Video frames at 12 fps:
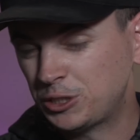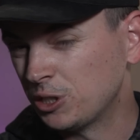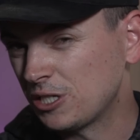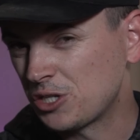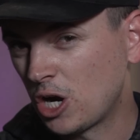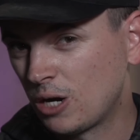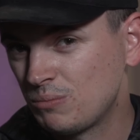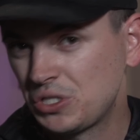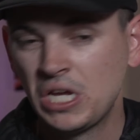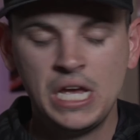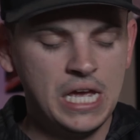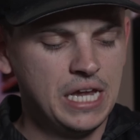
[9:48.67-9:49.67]
Featureless
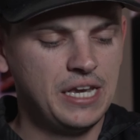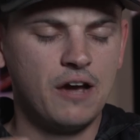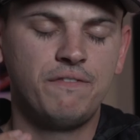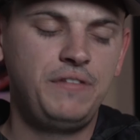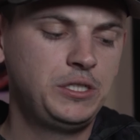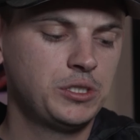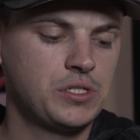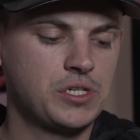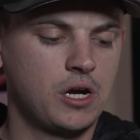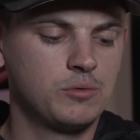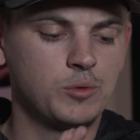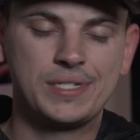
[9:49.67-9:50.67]
Arms. Now,
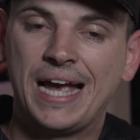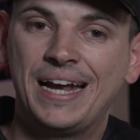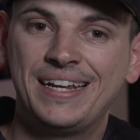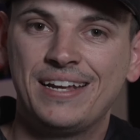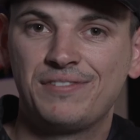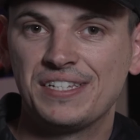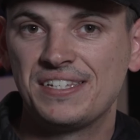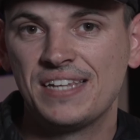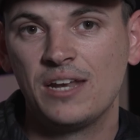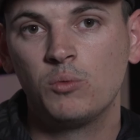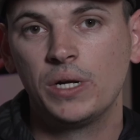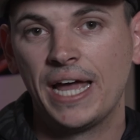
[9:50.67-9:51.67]
Featureless Arms was kind enough to
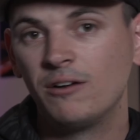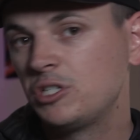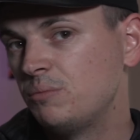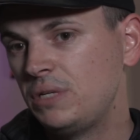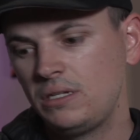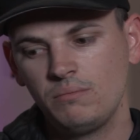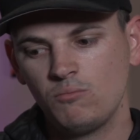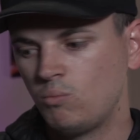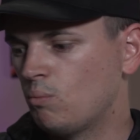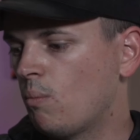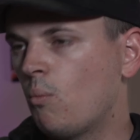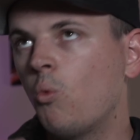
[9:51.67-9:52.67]
send one out to me
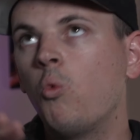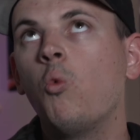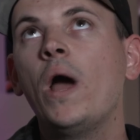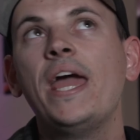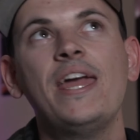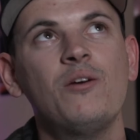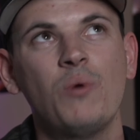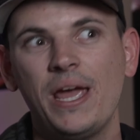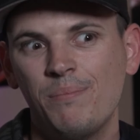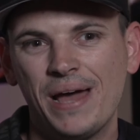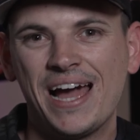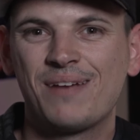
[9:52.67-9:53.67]

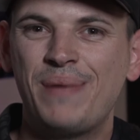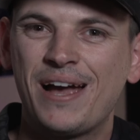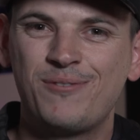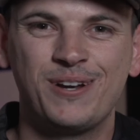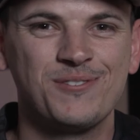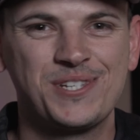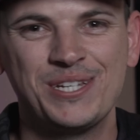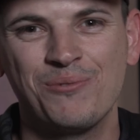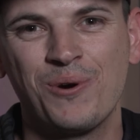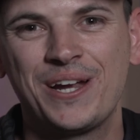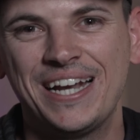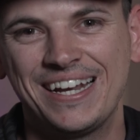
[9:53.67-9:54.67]
way back when I was
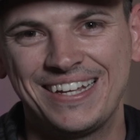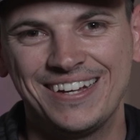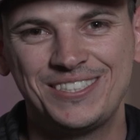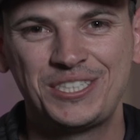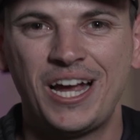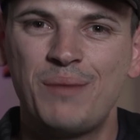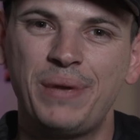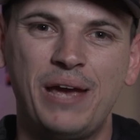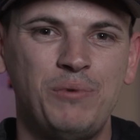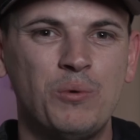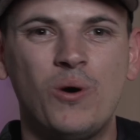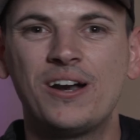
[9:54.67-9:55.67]
still working at a gun shop,
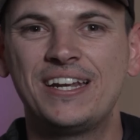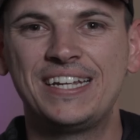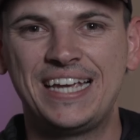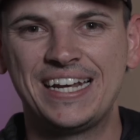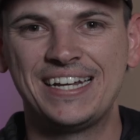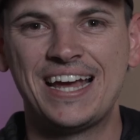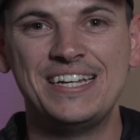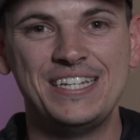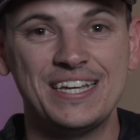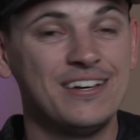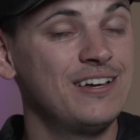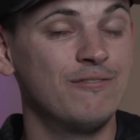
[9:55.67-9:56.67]
and we wanted to get an
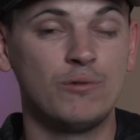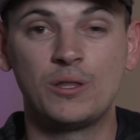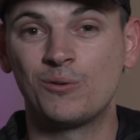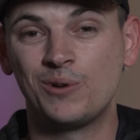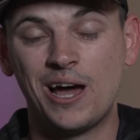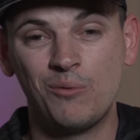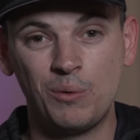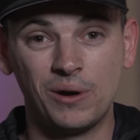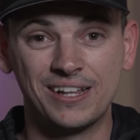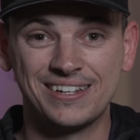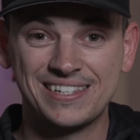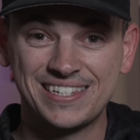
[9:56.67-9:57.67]
idea of whether or not we
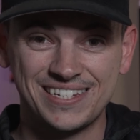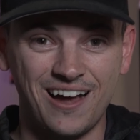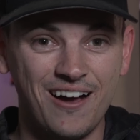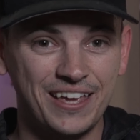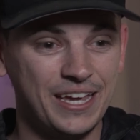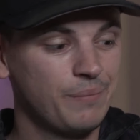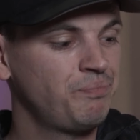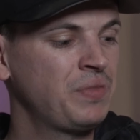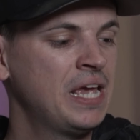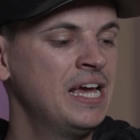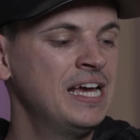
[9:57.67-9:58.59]
wanted to stock it.